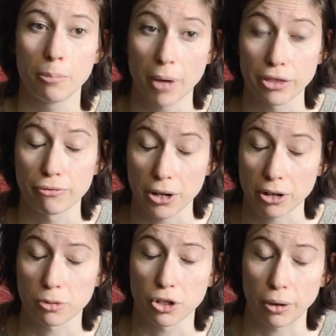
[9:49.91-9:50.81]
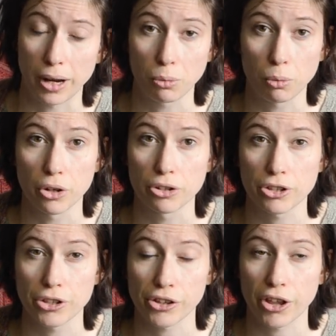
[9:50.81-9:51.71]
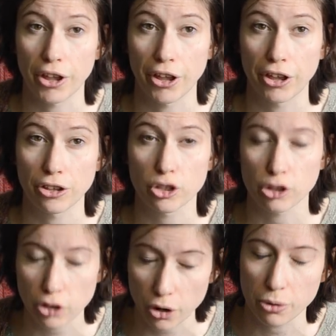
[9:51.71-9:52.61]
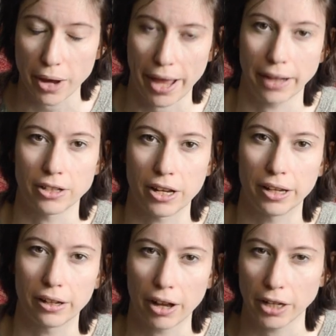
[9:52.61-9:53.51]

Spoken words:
but the run up to it was so hectic.